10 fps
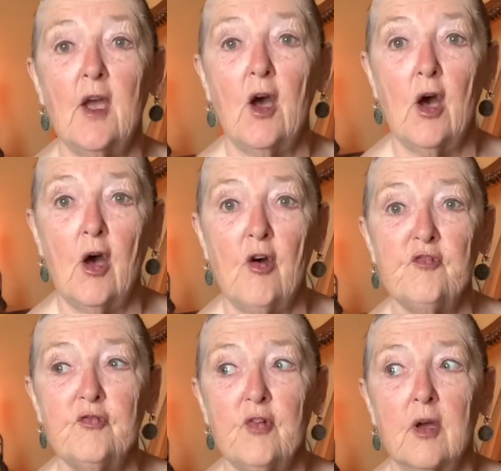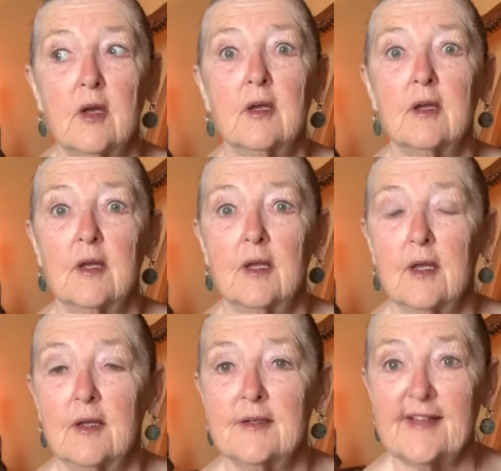of
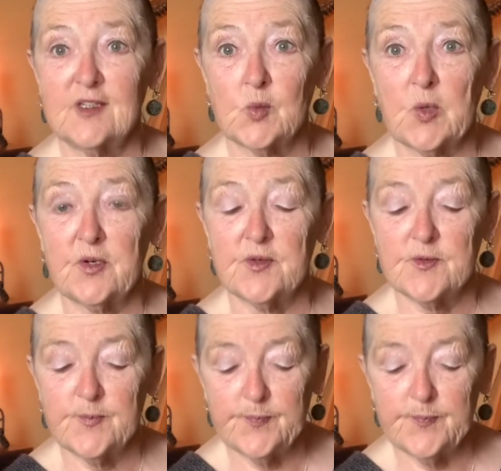sex workers.